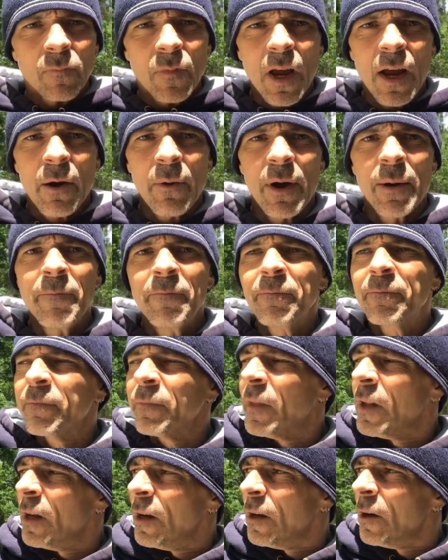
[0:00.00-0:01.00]
Anyway,
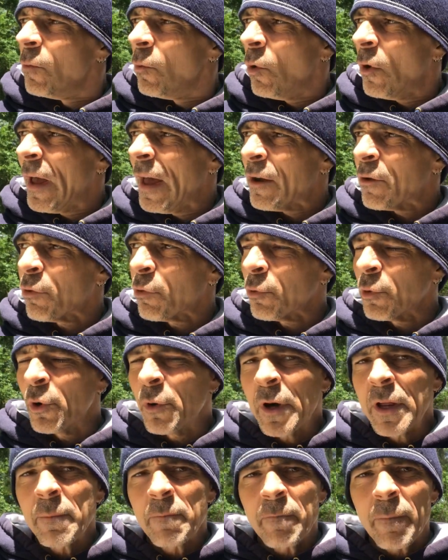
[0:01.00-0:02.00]
we'll get
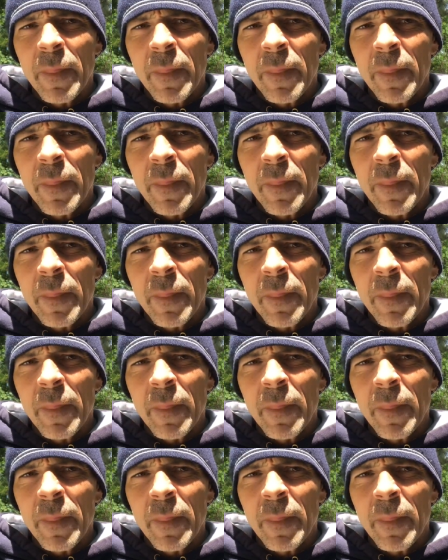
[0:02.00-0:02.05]
through it.